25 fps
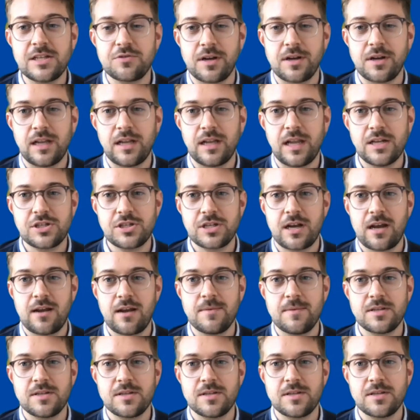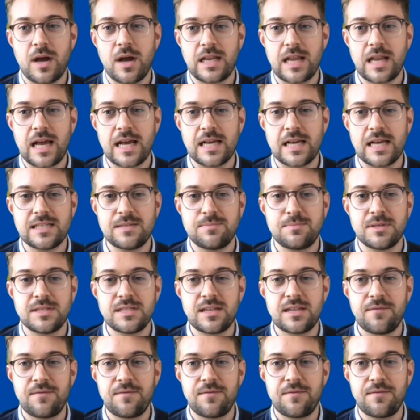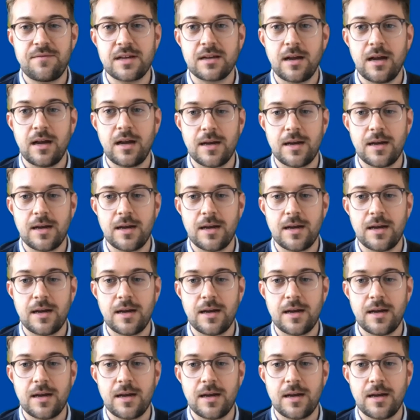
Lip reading: around lunchtime, as well as specific